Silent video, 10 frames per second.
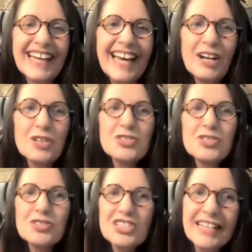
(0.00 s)
And our
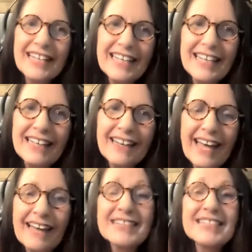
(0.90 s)
church lady
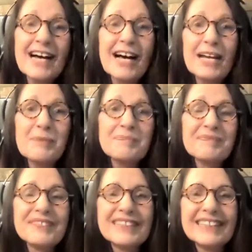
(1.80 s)
at the time,
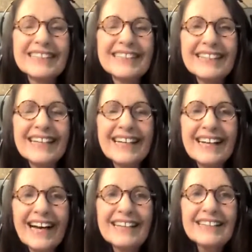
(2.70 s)

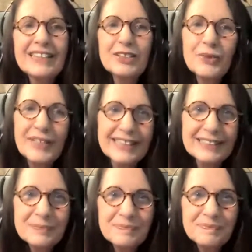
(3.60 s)
Eileen
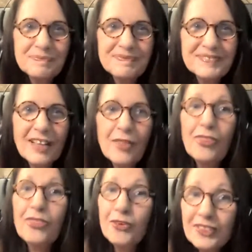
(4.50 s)
Quinn,
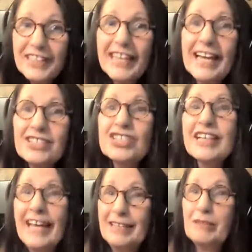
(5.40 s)
thoroughly
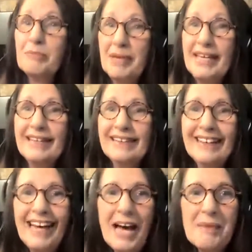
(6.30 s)
educated me
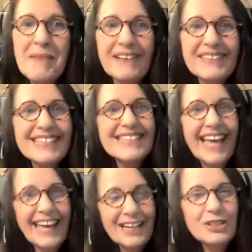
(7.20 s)
about this
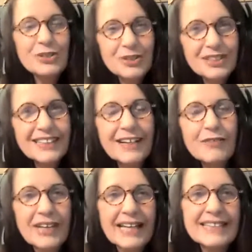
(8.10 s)
annual
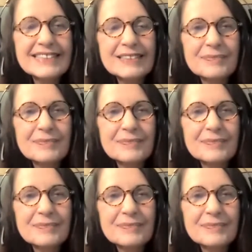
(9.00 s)
event.